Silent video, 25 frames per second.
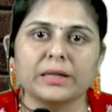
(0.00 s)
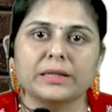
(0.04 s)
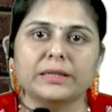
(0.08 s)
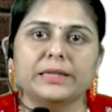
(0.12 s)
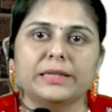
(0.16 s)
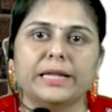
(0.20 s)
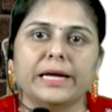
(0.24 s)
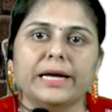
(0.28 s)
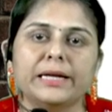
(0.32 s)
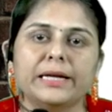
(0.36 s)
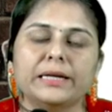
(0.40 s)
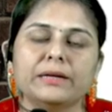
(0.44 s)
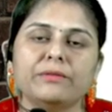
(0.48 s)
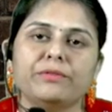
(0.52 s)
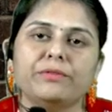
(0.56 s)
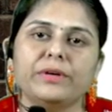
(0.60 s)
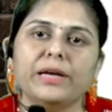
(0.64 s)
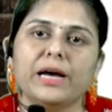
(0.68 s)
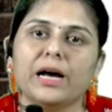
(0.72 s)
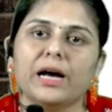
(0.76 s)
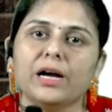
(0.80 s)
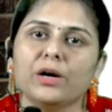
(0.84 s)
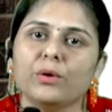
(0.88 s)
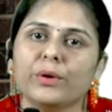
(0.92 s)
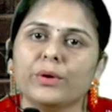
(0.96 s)
Then we
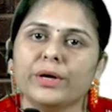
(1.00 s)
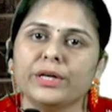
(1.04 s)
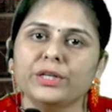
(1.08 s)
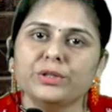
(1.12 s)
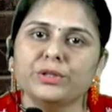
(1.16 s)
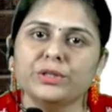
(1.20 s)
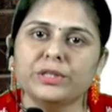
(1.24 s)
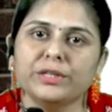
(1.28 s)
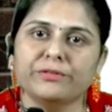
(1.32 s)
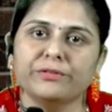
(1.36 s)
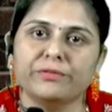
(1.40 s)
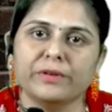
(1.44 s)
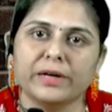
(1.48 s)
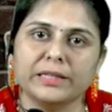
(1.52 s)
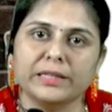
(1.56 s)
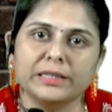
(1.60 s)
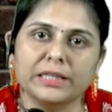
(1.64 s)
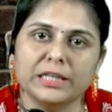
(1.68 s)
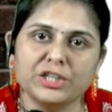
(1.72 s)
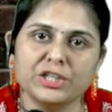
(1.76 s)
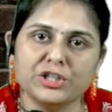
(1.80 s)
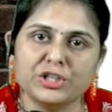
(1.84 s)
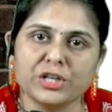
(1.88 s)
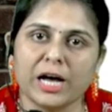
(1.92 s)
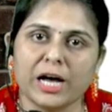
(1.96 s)
are going to define
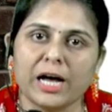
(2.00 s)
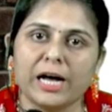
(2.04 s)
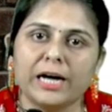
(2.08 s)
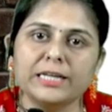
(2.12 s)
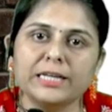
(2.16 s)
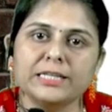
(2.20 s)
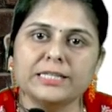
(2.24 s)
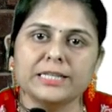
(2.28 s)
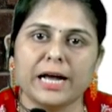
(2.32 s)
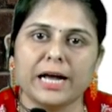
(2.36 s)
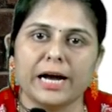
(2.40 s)
the charts